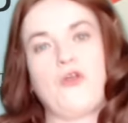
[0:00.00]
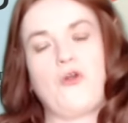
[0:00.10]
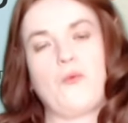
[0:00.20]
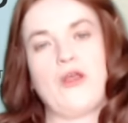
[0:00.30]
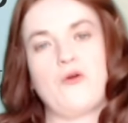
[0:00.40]

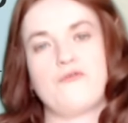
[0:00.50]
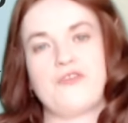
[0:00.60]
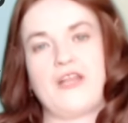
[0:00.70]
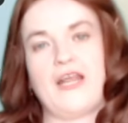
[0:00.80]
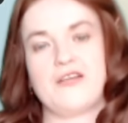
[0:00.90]
your way over
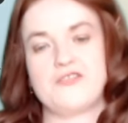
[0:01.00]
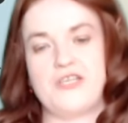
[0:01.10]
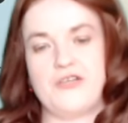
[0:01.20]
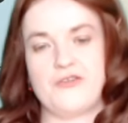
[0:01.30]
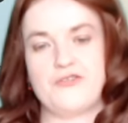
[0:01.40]
the next
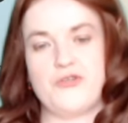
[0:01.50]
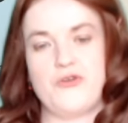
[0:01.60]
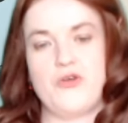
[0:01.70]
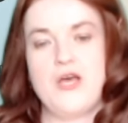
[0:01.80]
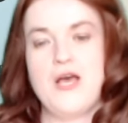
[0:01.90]
year or
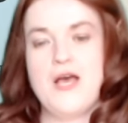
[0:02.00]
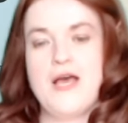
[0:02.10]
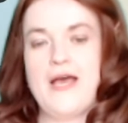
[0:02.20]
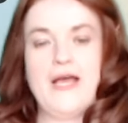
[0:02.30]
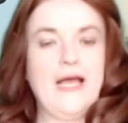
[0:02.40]
two,
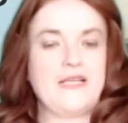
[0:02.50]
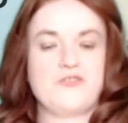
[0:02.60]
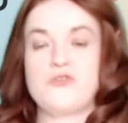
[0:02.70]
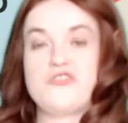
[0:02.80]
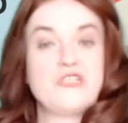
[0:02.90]
it's
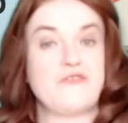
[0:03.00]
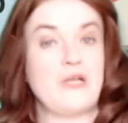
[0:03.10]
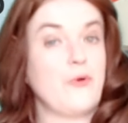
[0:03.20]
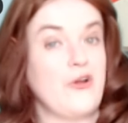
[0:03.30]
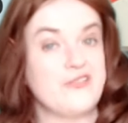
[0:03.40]
not just for
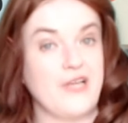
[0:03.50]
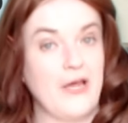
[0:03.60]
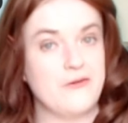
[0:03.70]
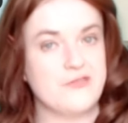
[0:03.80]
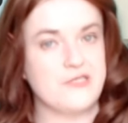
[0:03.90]
the Boy
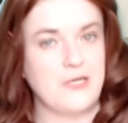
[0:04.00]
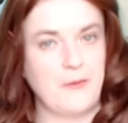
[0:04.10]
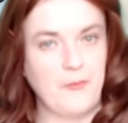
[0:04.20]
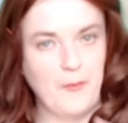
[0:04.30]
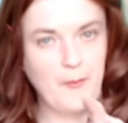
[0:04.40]
Scouts.
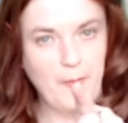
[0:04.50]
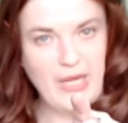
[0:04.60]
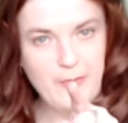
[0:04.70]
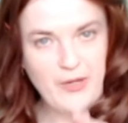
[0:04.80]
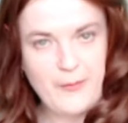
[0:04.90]

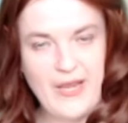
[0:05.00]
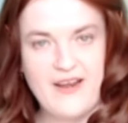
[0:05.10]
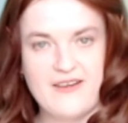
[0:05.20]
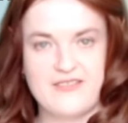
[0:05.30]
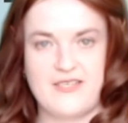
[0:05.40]
Be
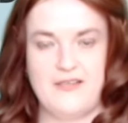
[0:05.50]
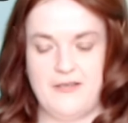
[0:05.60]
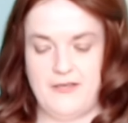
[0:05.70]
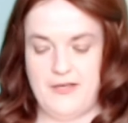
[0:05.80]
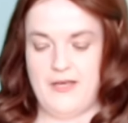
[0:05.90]
prepared.
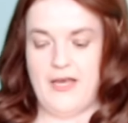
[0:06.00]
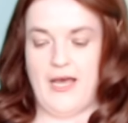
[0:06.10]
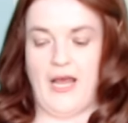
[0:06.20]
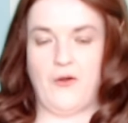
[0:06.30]
I